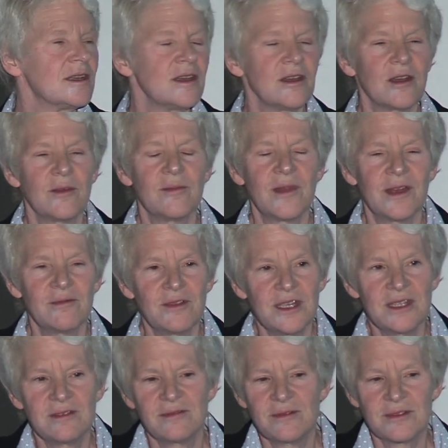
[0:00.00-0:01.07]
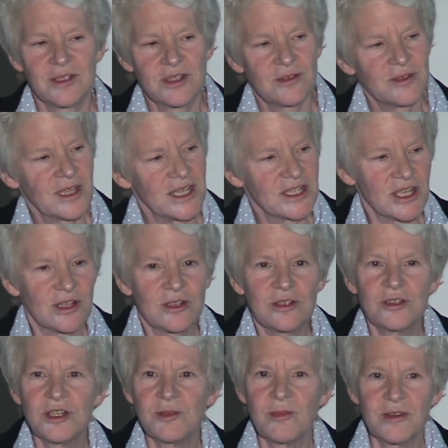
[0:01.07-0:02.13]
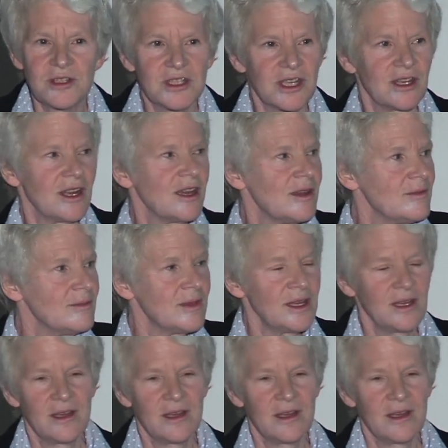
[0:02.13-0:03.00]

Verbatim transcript: and we certainly, as a clergy person, I'm